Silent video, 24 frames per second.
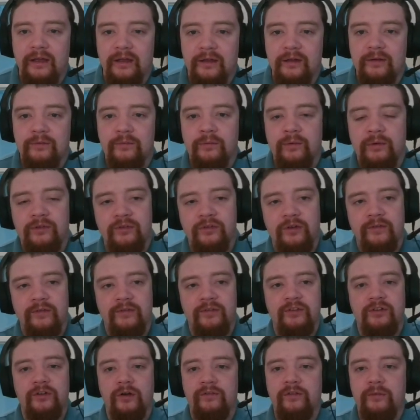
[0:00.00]
we're sort of
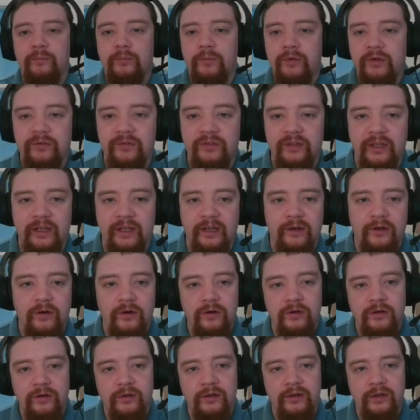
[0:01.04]
stuck for moves here.
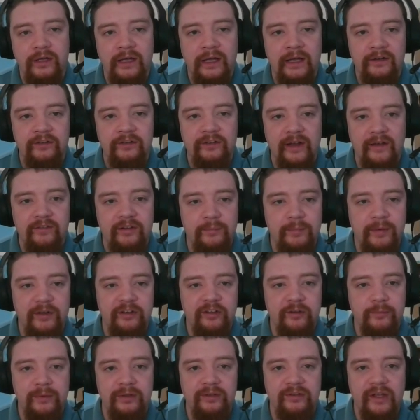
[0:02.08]
Or actually, after
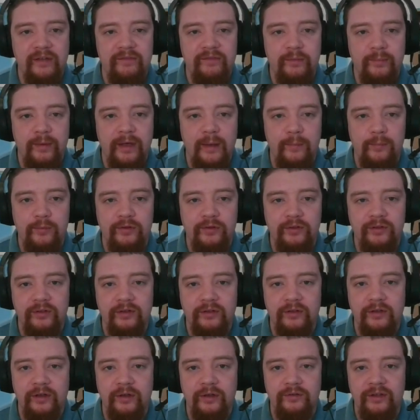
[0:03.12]
bishop b7, perhaps
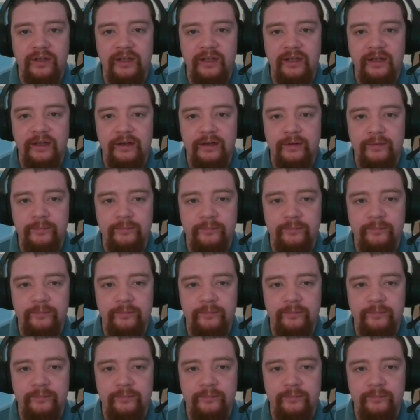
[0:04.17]
go to here,